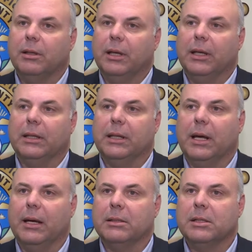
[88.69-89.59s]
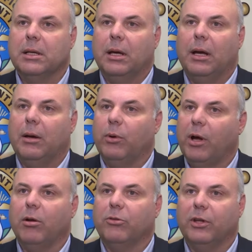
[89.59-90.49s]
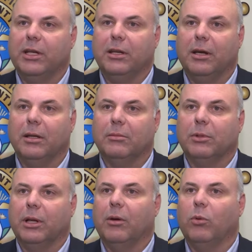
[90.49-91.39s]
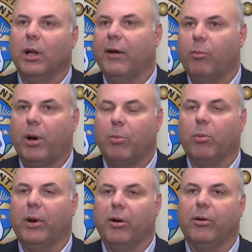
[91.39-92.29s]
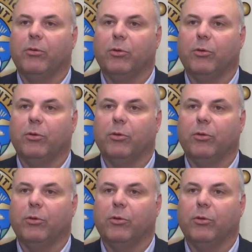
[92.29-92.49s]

And uh, uh, when all is said and done, you know, we'll have a proper burial for